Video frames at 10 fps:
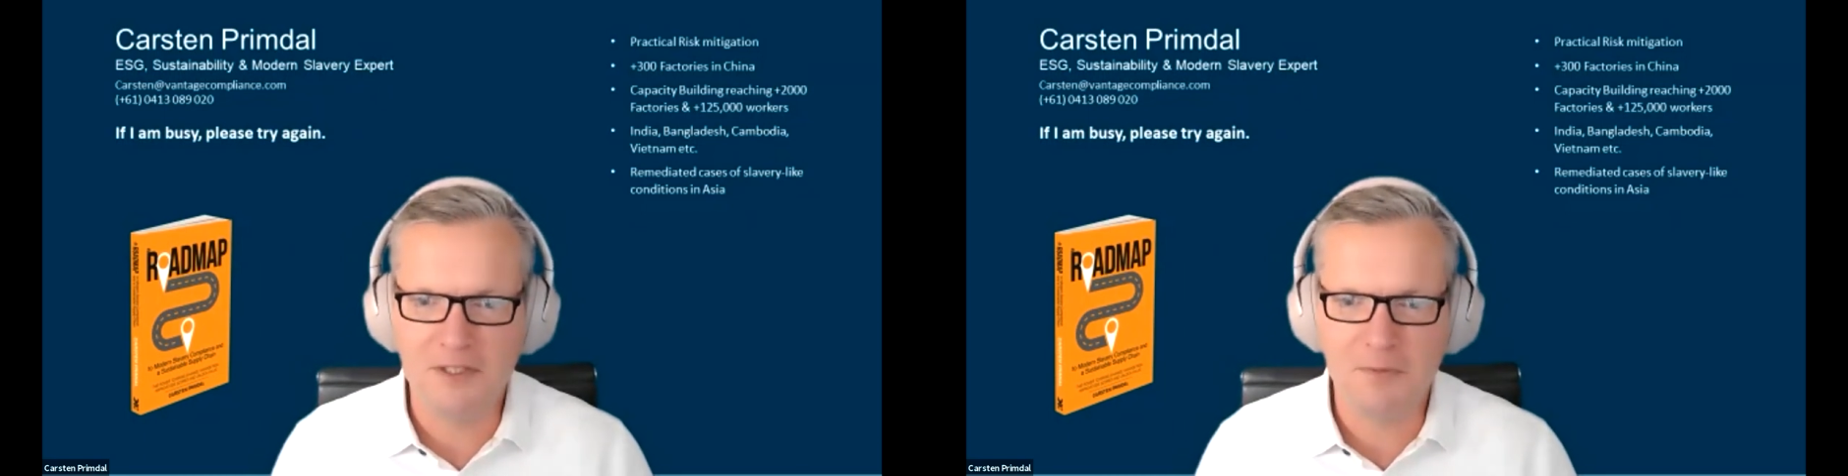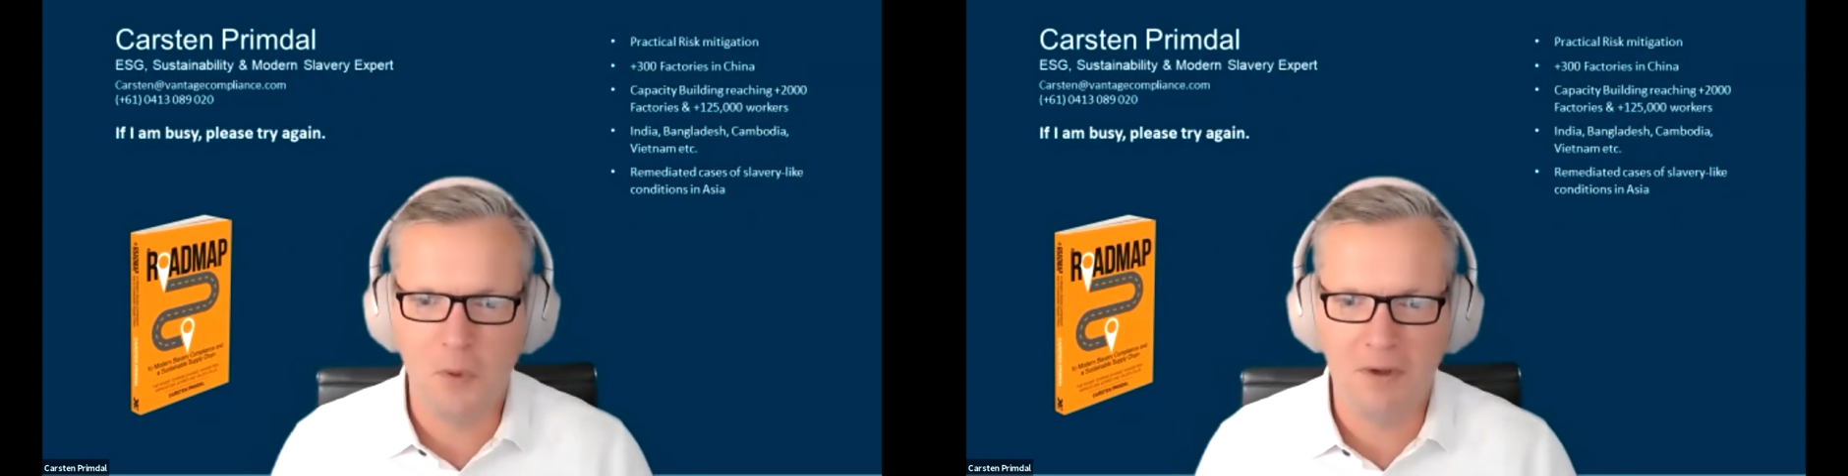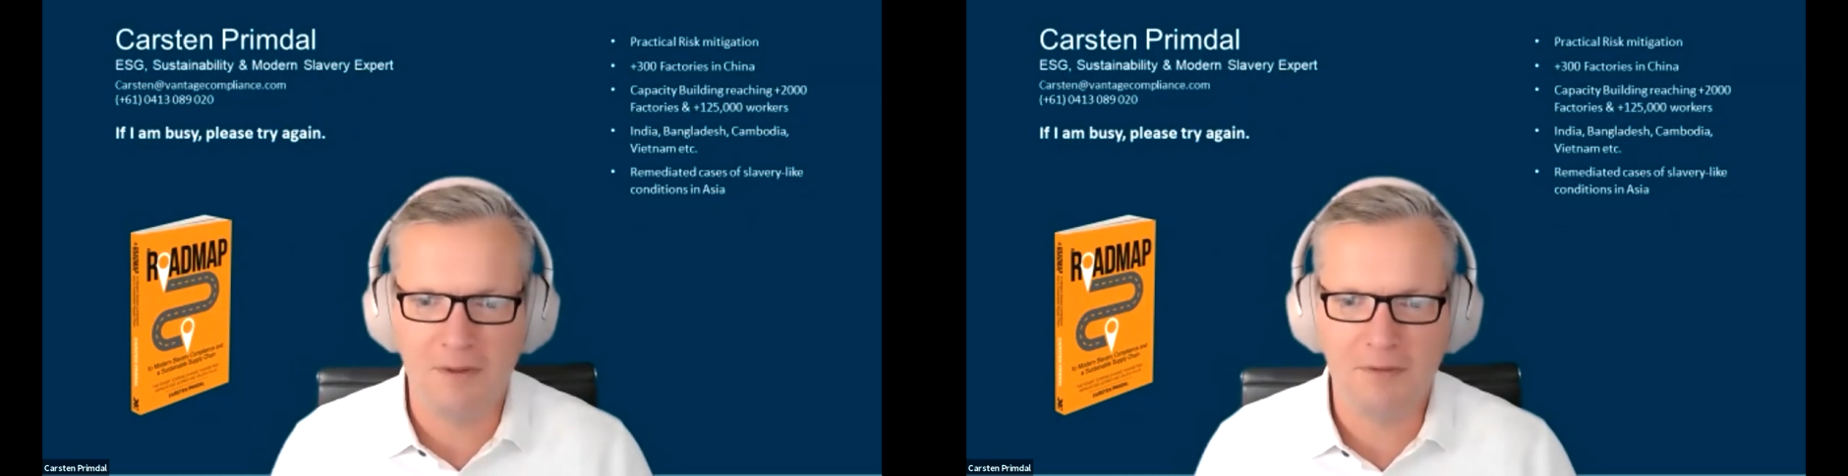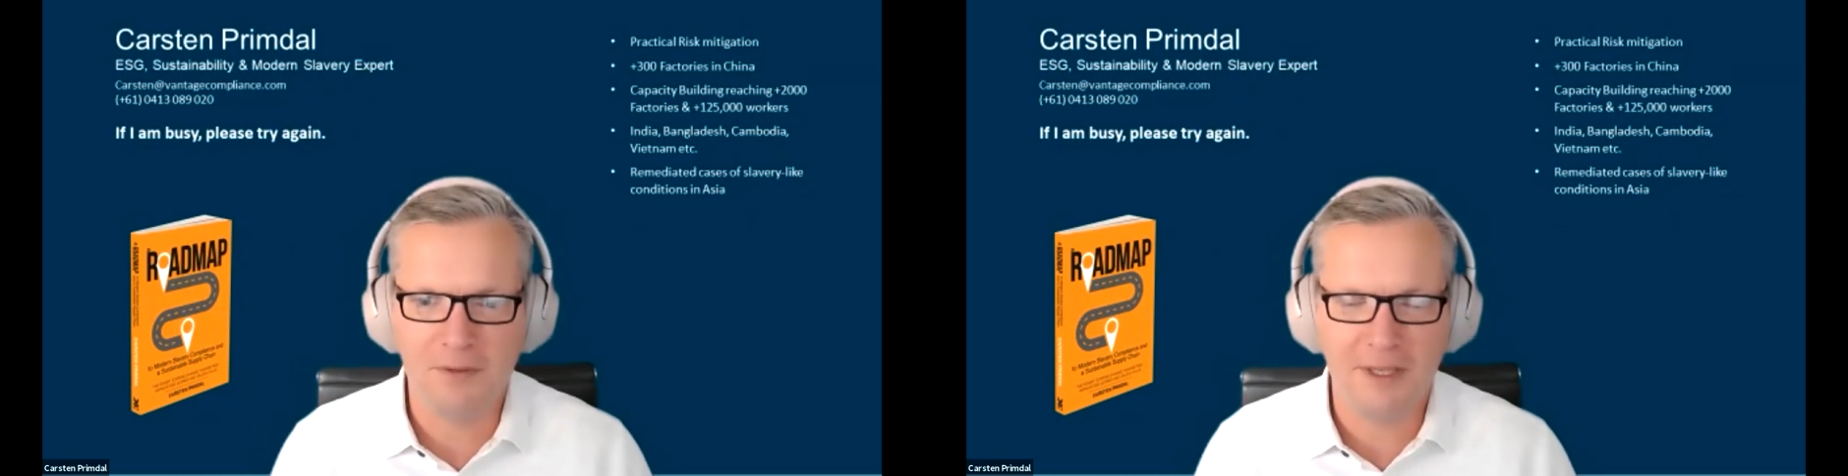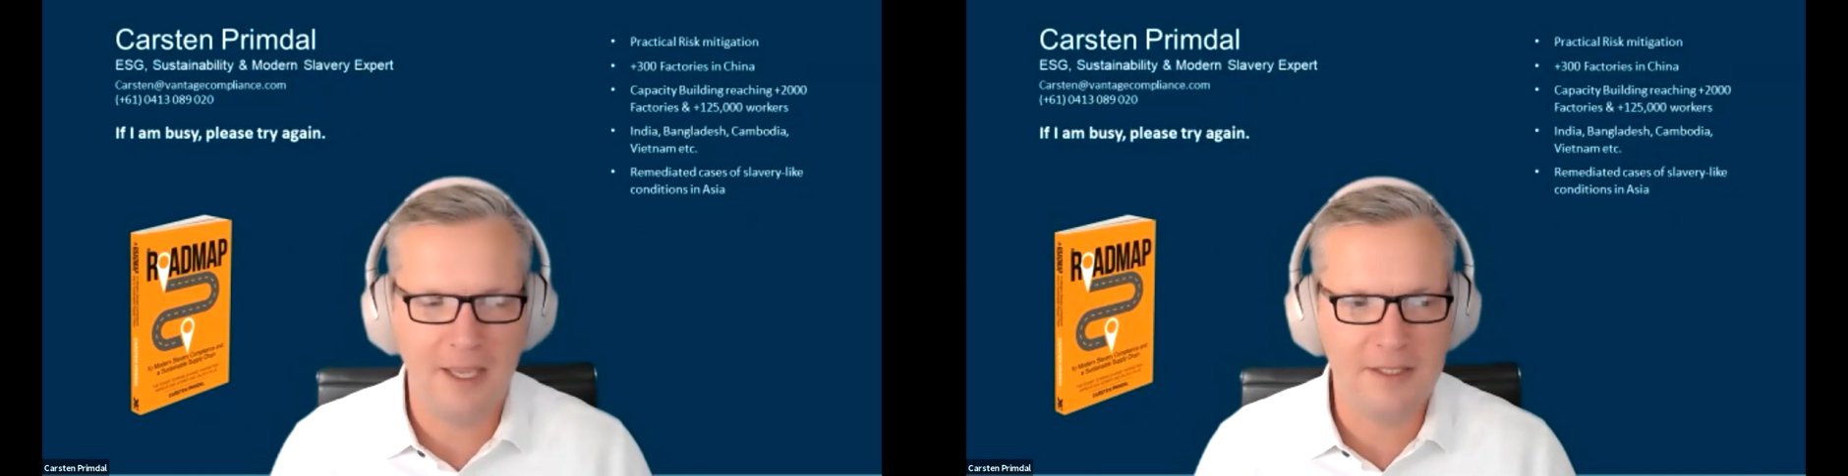Just walking
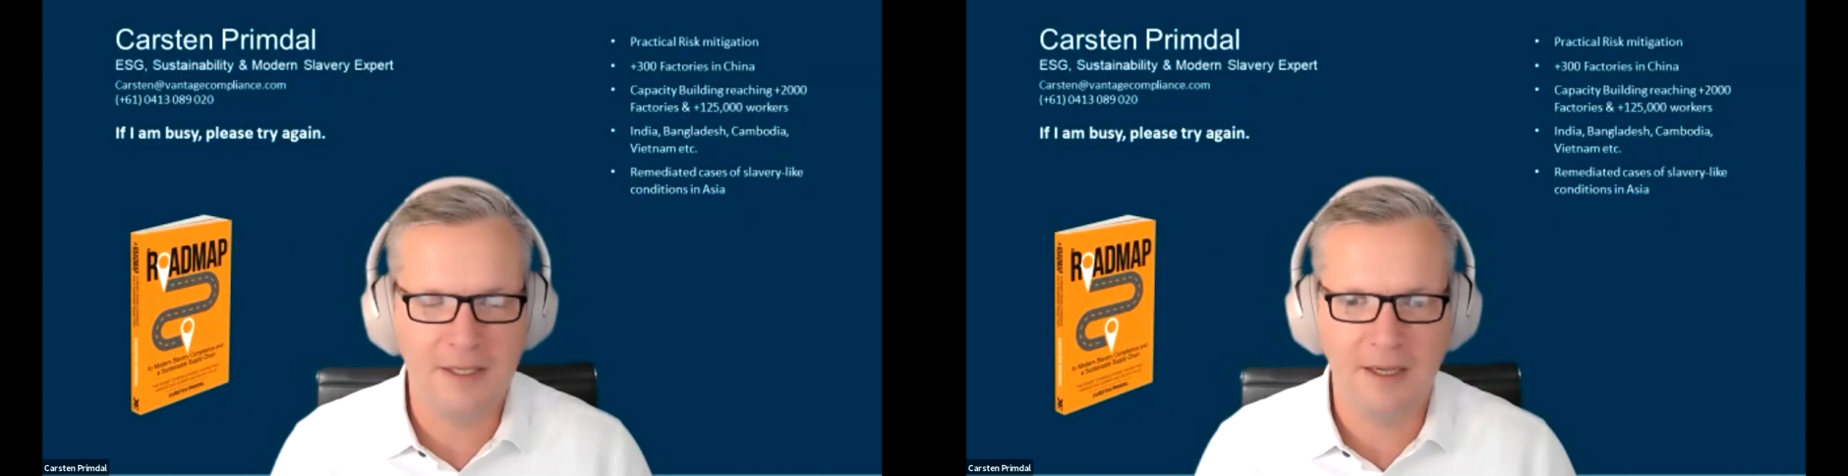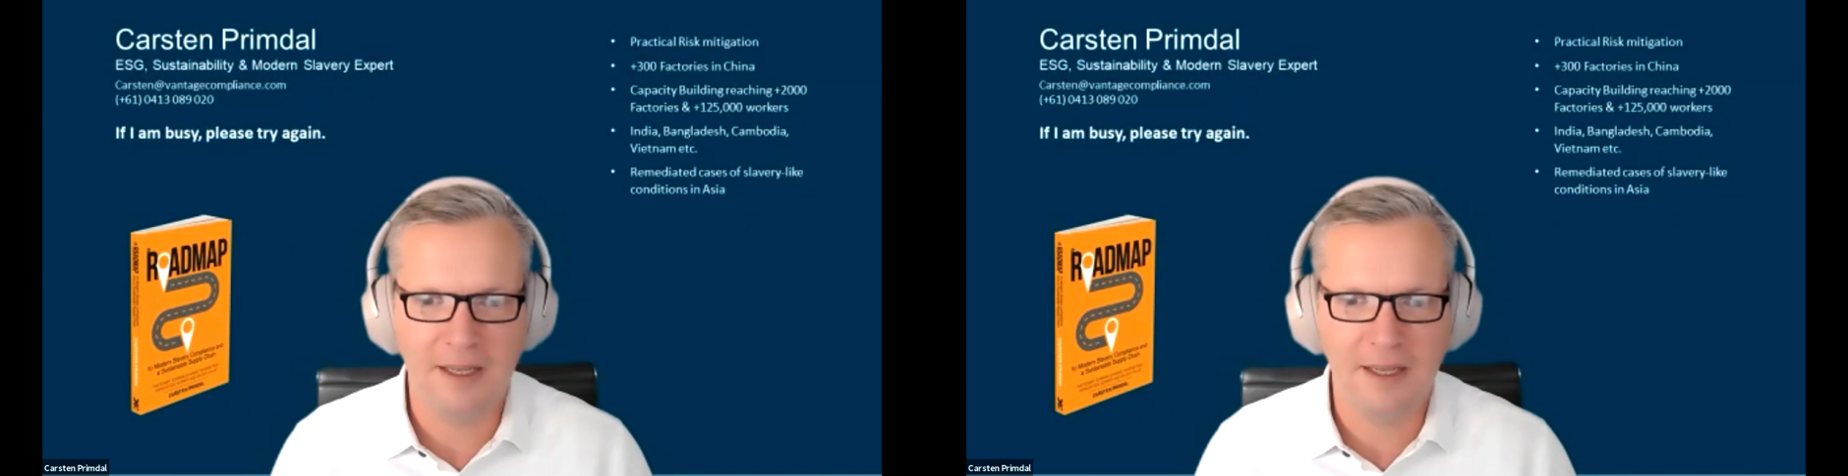through the canteen,